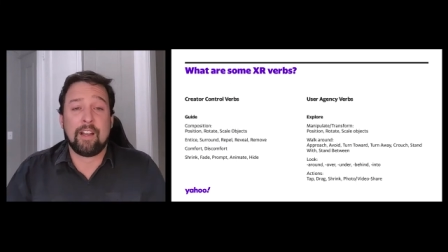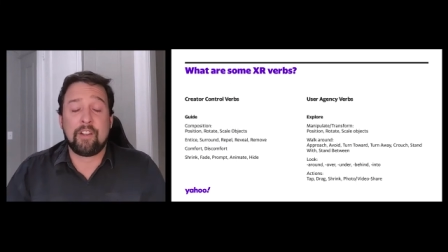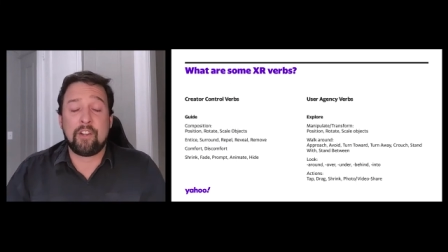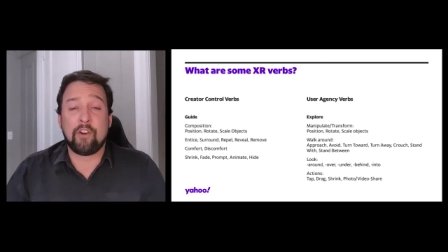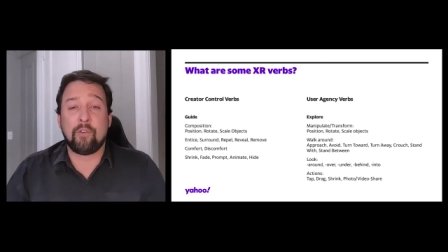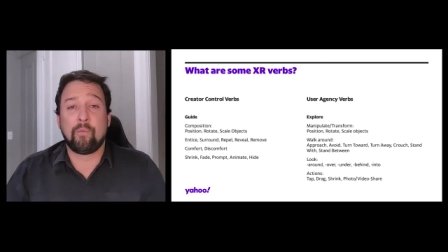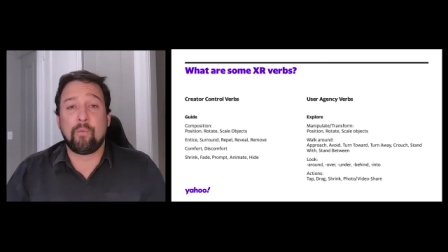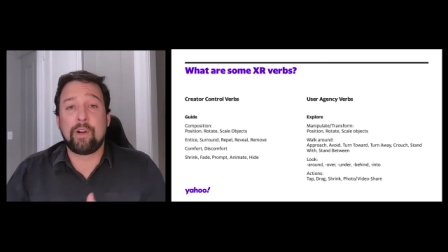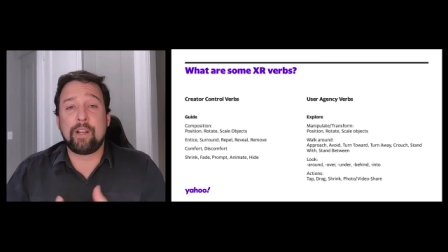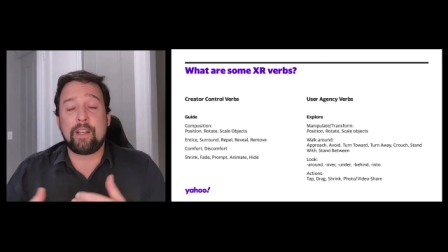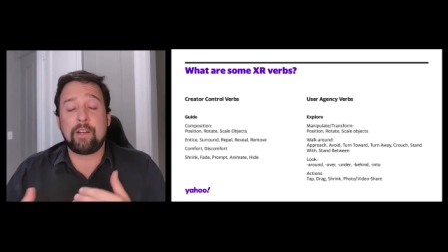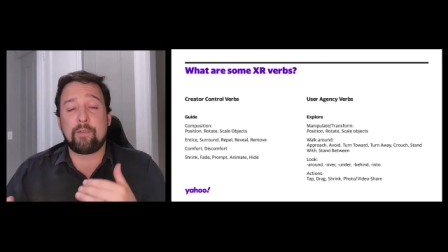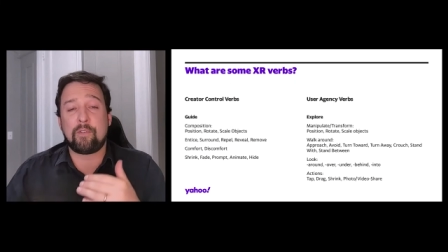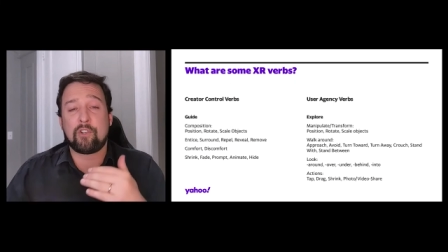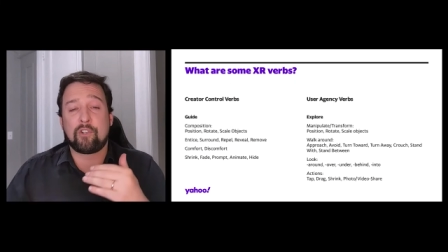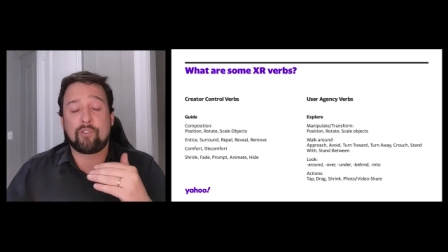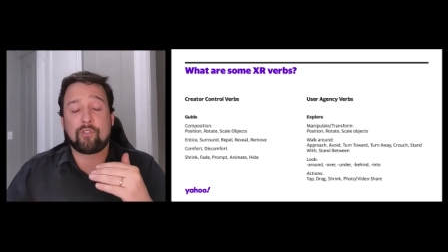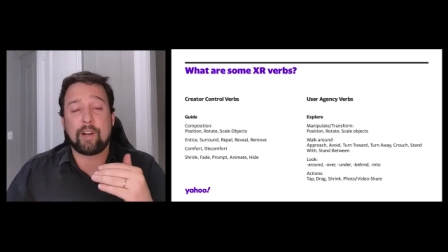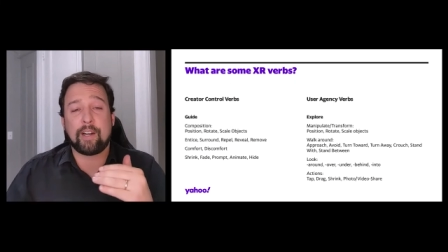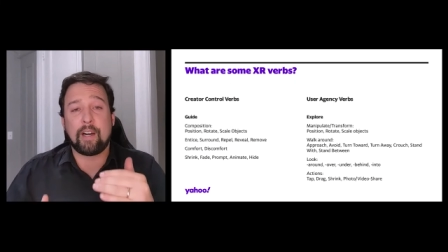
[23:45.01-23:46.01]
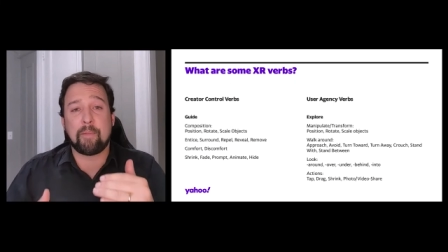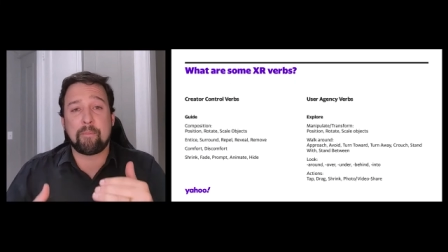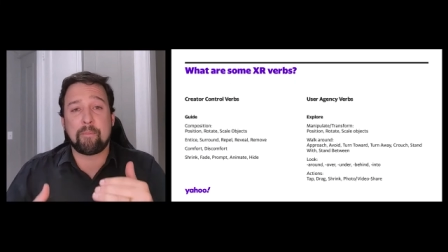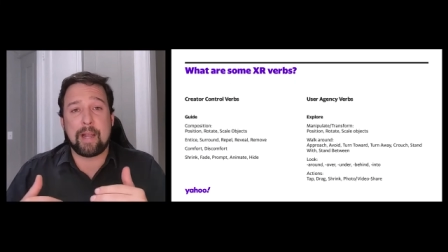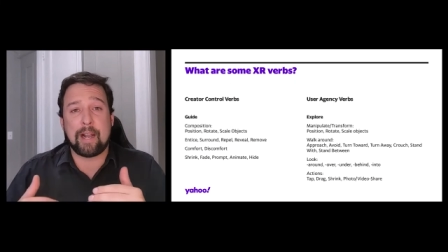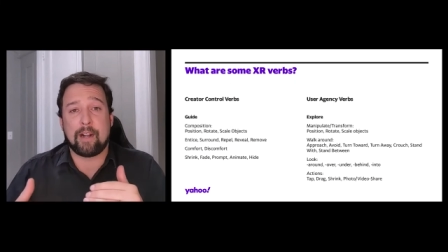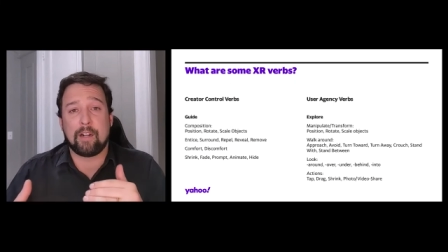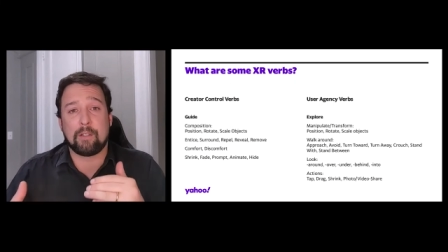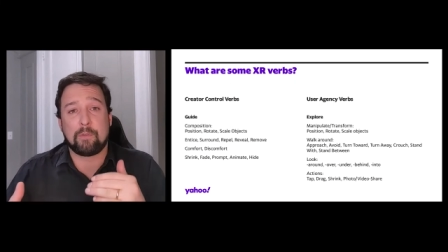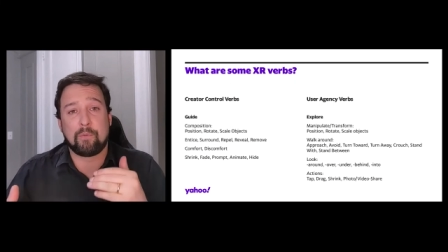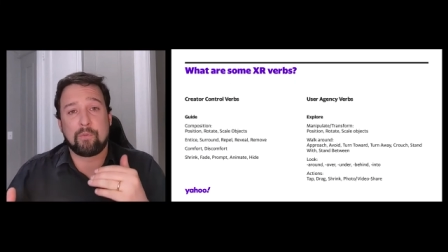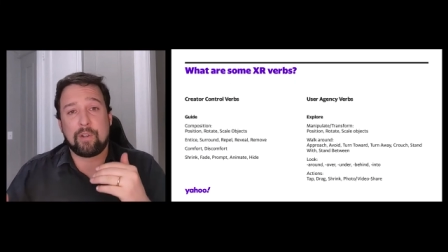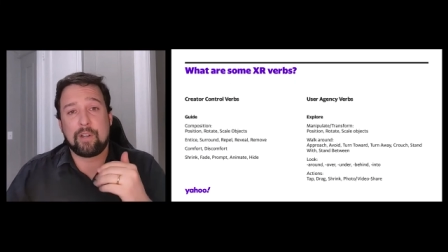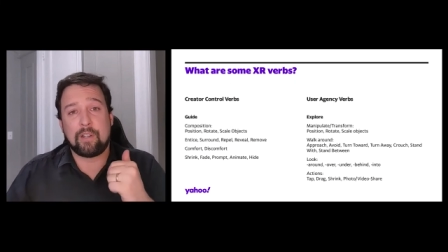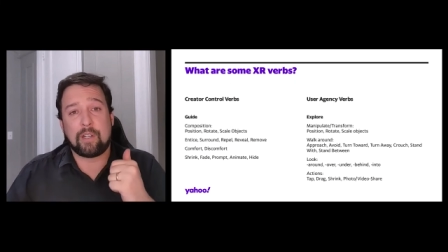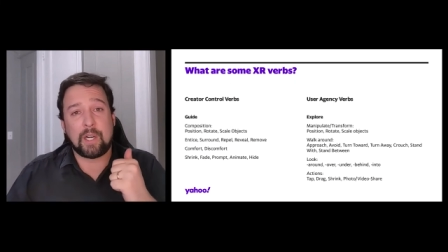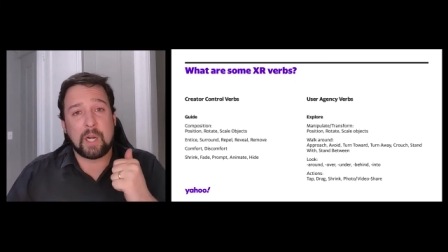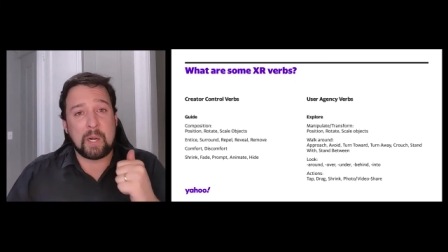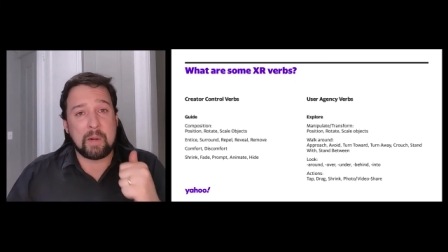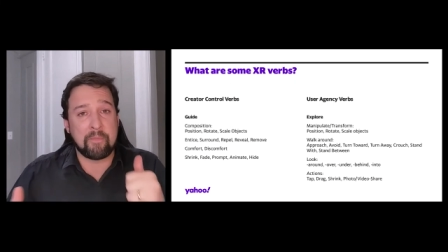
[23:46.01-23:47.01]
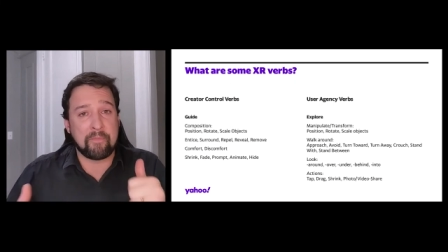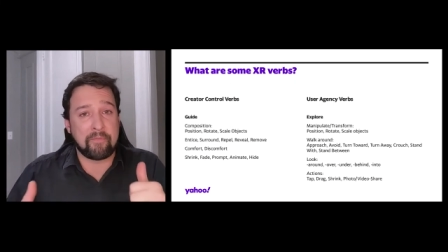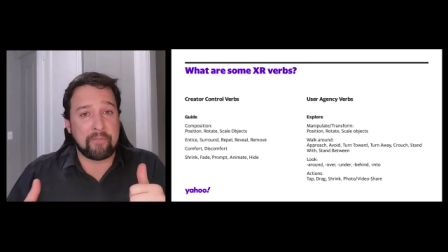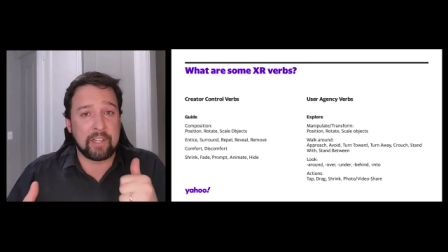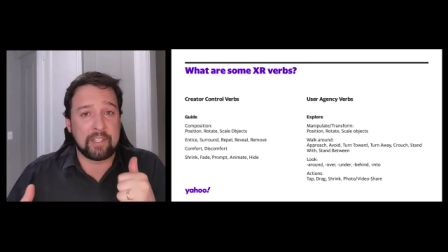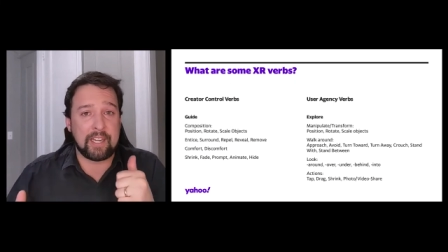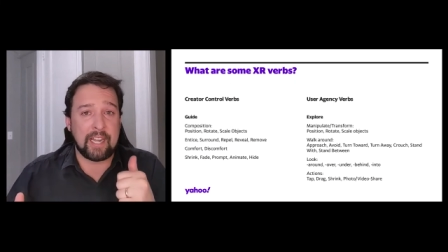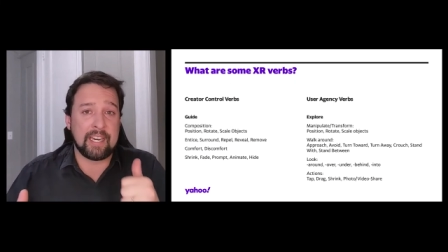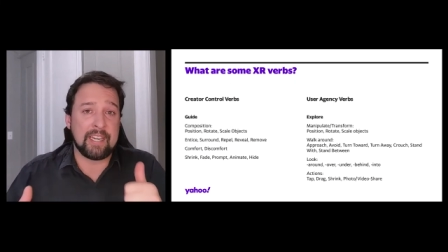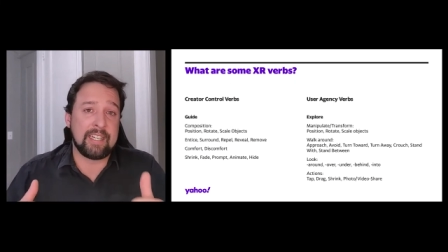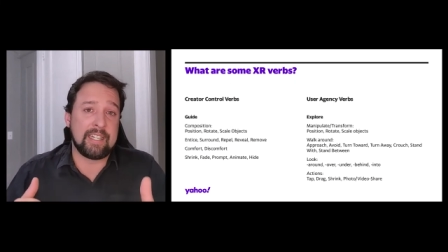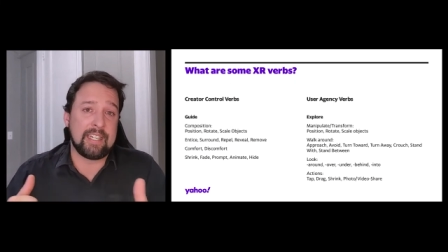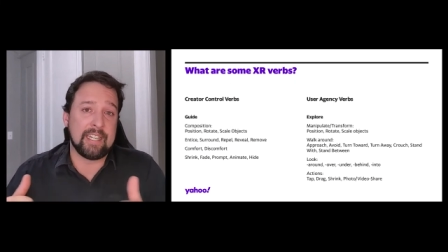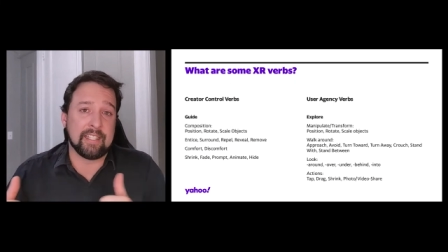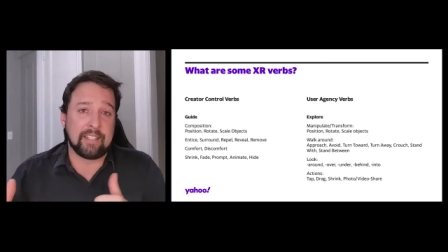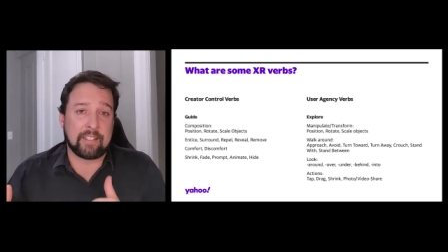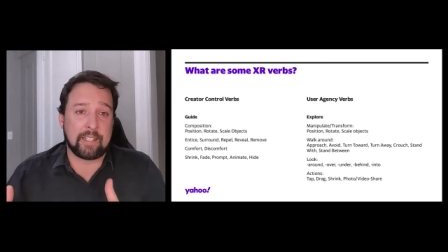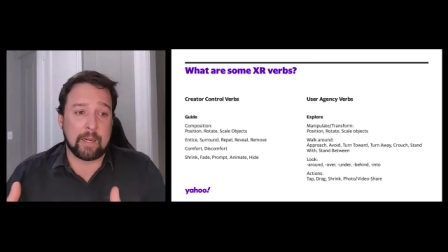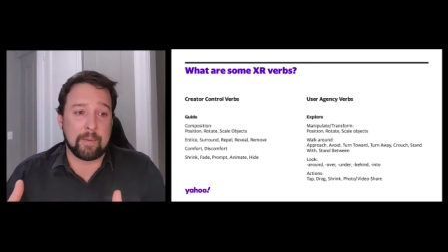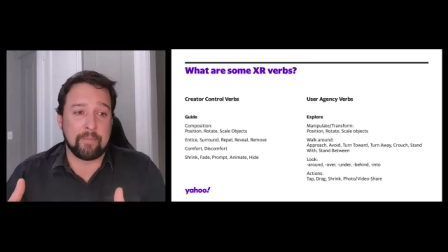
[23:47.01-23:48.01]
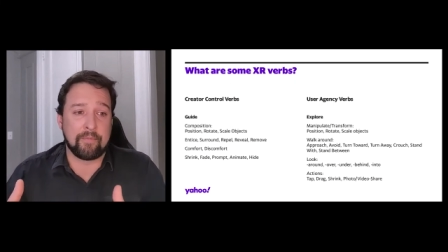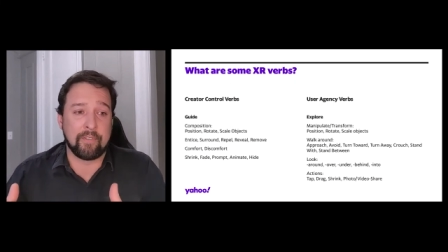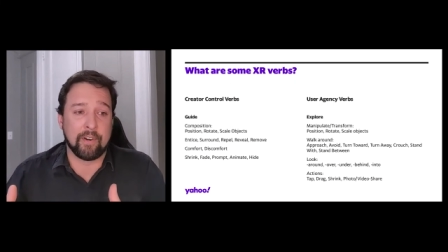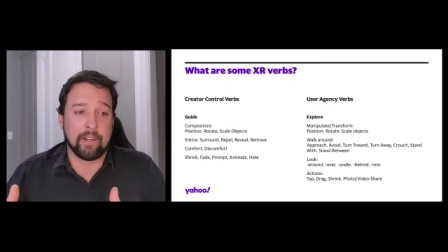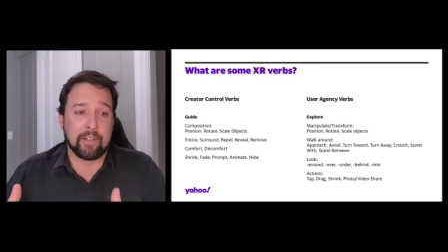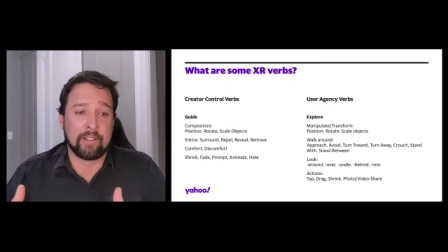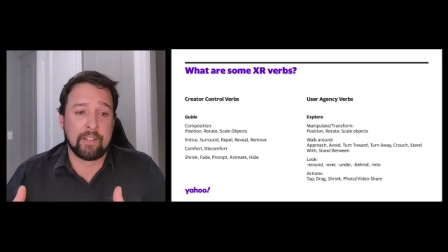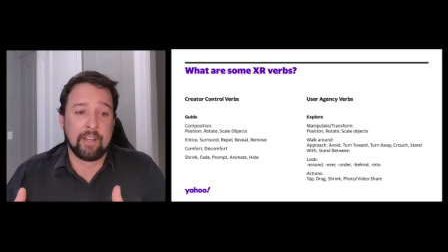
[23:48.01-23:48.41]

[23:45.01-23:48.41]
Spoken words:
You're really just striking a balance between comfort and discomfort